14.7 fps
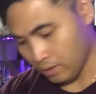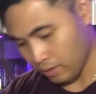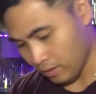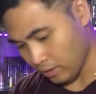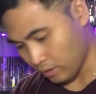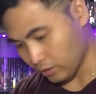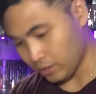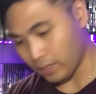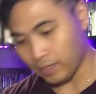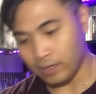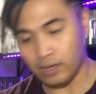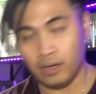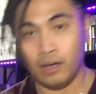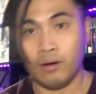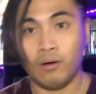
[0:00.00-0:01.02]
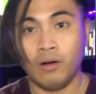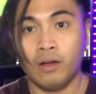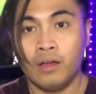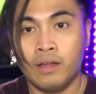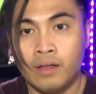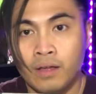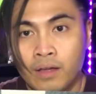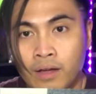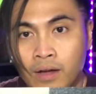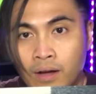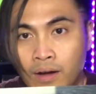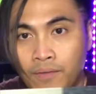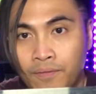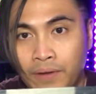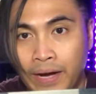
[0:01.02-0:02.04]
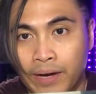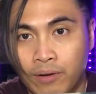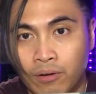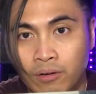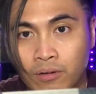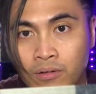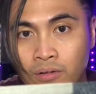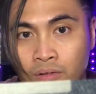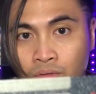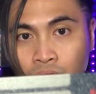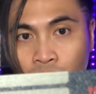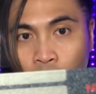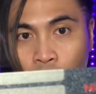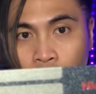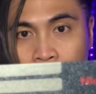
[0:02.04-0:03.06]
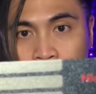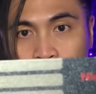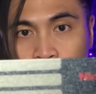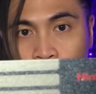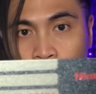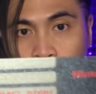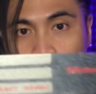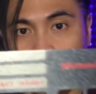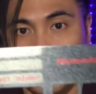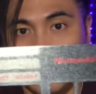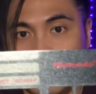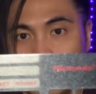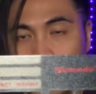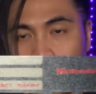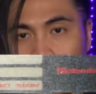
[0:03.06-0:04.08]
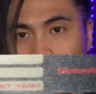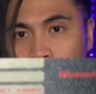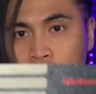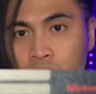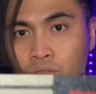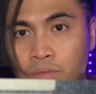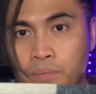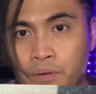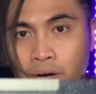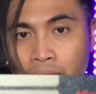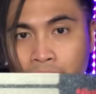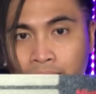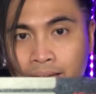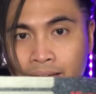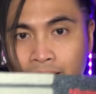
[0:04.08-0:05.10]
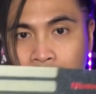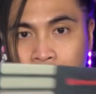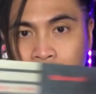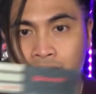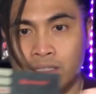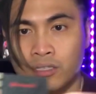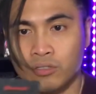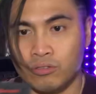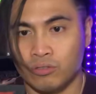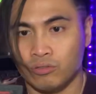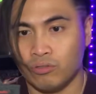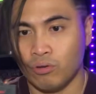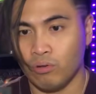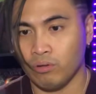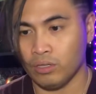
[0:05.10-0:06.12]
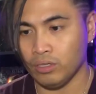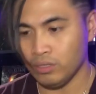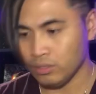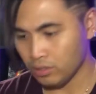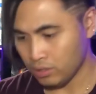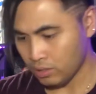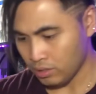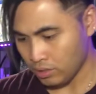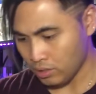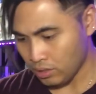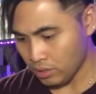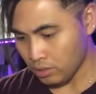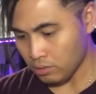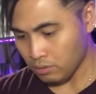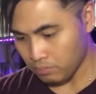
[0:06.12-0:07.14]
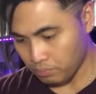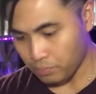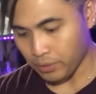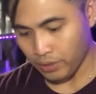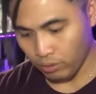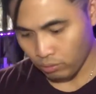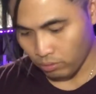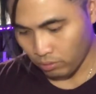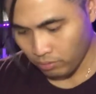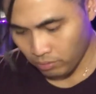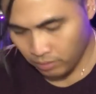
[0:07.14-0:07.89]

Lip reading: looks like a vinyl for a Super NES controller. Pretty cool.